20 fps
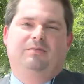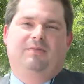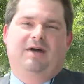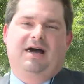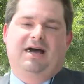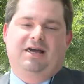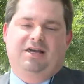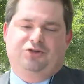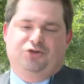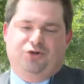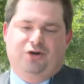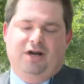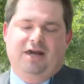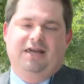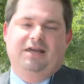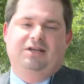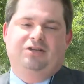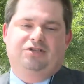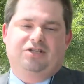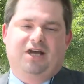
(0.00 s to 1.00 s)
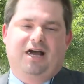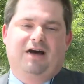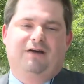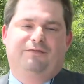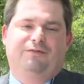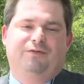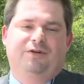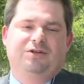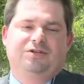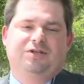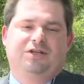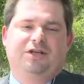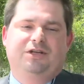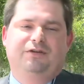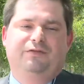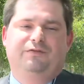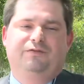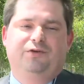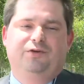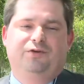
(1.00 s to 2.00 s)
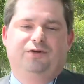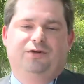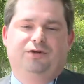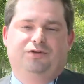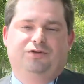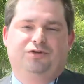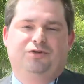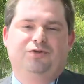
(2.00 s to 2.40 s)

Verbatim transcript: by a trained child forensic interviewer